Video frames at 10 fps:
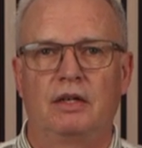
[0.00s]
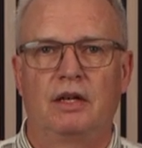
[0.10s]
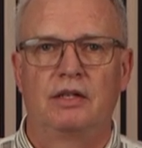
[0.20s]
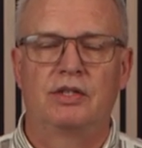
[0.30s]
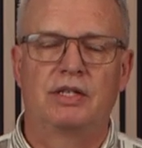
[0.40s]

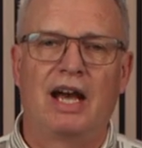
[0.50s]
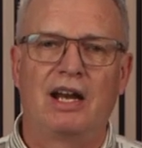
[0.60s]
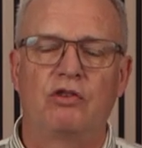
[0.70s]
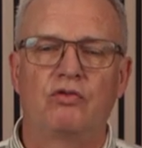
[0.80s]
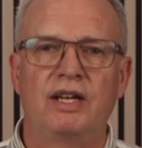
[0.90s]
And start
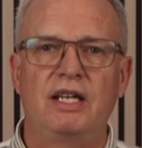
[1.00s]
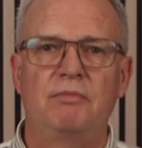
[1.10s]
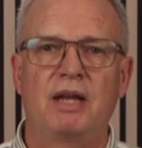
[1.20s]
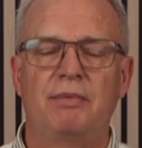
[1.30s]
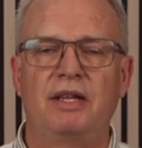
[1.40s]
out reading
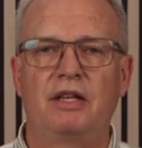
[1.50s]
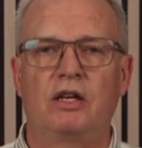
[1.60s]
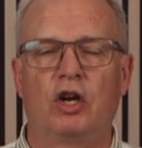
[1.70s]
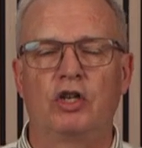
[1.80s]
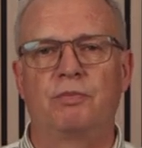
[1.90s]
maybe in the
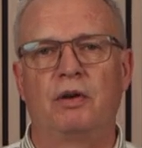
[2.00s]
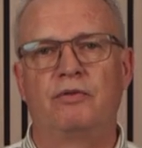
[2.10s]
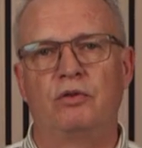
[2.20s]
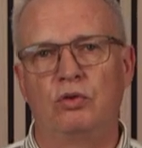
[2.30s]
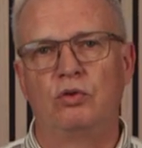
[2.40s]
Gospel
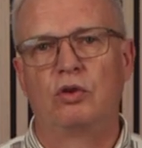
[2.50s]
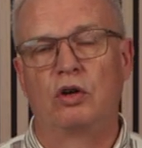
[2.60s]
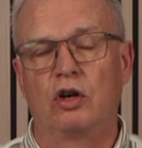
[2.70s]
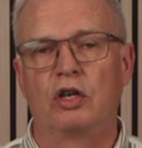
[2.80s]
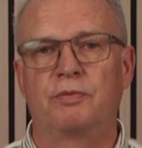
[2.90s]
of Luke or
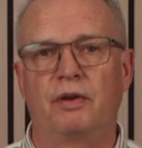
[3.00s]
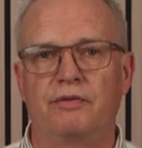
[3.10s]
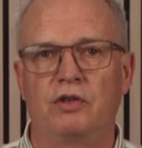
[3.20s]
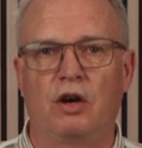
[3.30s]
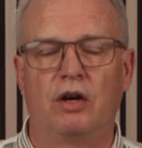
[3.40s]
Gospel
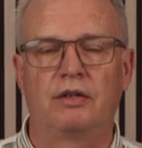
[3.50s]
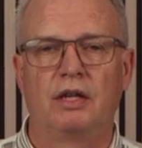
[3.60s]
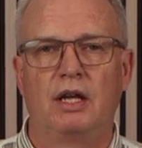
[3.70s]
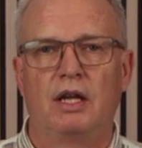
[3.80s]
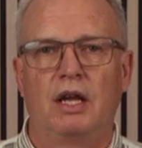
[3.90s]
of John.
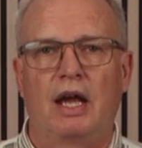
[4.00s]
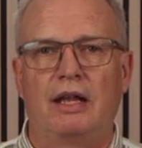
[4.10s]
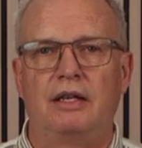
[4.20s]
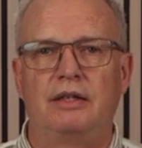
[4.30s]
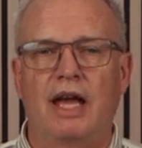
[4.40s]

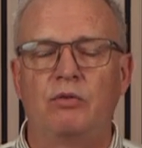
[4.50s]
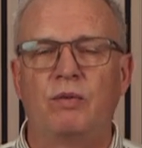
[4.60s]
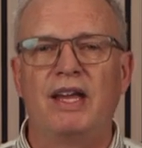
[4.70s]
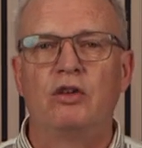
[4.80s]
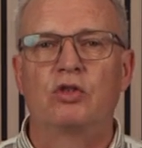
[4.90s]
And in that
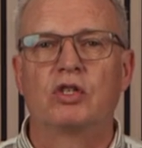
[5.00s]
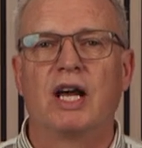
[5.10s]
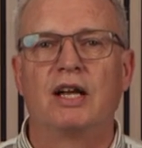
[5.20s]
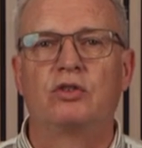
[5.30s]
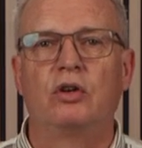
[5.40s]
way you
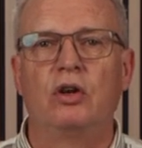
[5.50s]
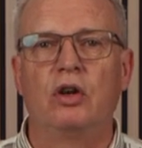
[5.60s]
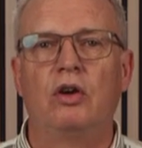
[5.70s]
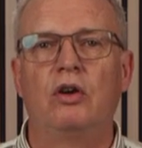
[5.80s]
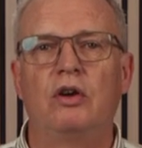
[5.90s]
start to
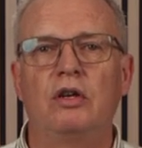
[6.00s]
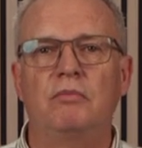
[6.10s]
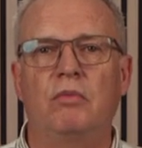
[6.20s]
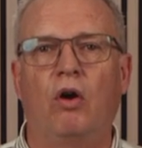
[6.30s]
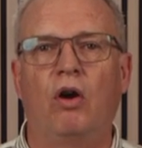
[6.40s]

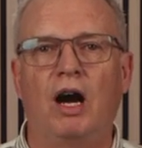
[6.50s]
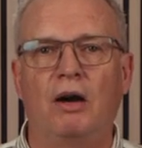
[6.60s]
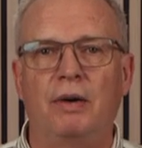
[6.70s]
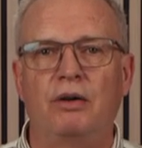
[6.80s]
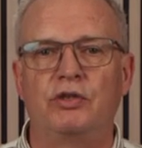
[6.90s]
learn more
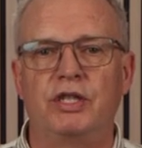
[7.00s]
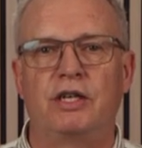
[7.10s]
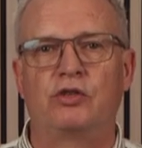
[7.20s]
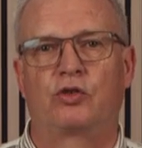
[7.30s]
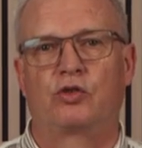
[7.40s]
about
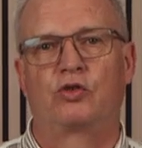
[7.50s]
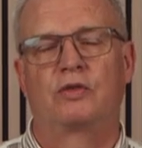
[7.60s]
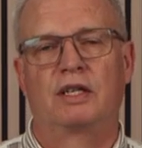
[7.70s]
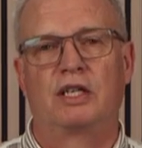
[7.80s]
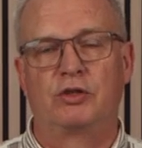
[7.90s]
Jesus,
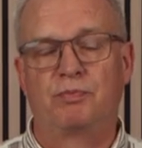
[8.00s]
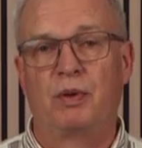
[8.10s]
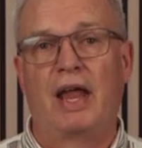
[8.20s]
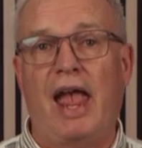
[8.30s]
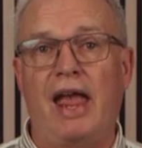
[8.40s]
his
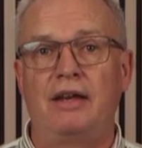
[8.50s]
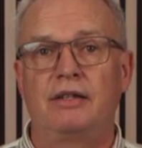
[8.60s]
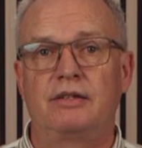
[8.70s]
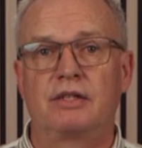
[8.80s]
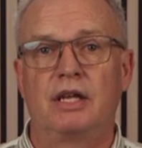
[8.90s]

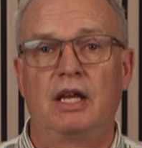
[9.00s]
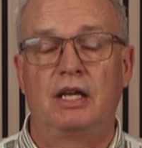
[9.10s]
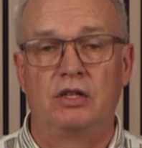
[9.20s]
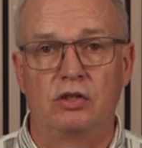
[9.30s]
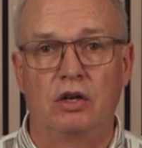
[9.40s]
plans,
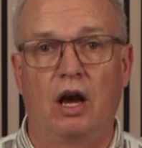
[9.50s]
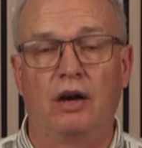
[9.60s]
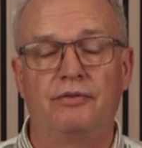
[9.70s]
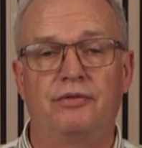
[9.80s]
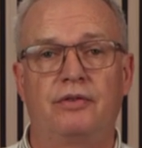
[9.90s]
his
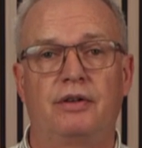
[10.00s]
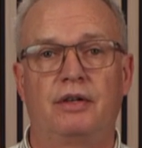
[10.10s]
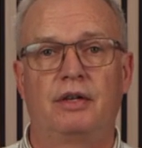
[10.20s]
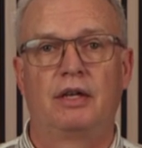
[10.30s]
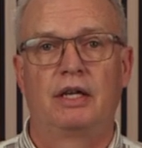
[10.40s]
love,
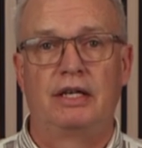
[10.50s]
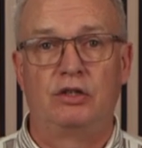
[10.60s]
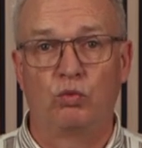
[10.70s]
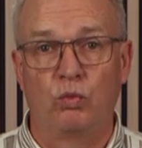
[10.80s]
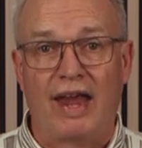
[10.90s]

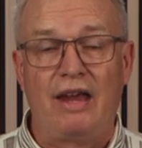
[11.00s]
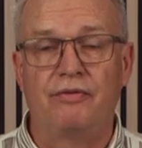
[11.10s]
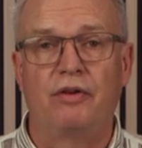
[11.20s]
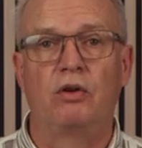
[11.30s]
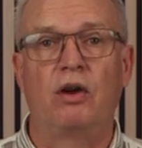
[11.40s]
his way
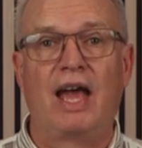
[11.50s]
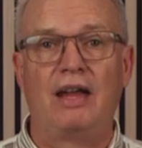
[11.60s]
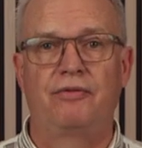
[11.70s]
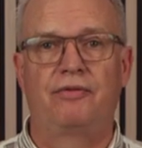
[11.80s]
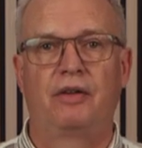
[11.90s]
for your
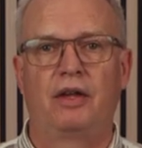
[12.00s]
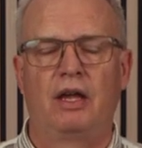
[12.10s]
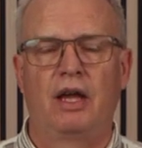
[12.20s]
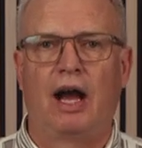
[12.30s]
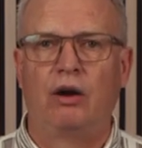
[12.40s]
life,
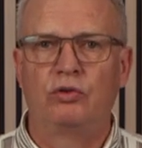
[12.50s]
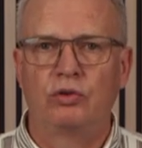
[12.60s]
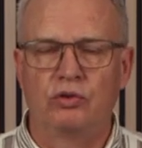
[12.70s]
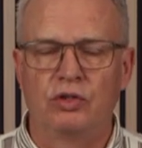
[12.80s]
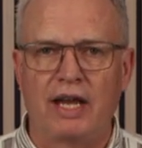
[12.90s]
how
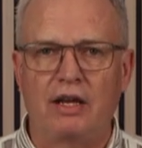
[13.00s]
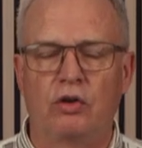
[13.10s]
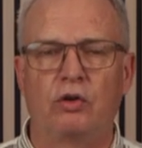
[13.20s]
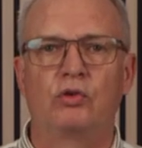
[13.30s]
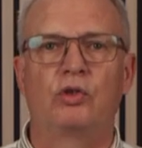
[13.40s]
to stay
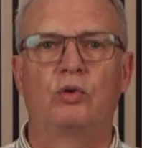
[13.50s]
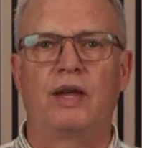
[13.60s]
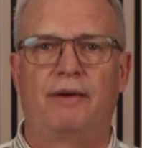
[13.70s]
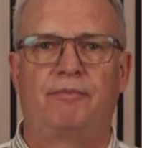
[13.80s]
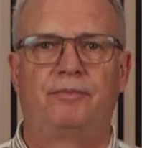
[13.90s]
close to him.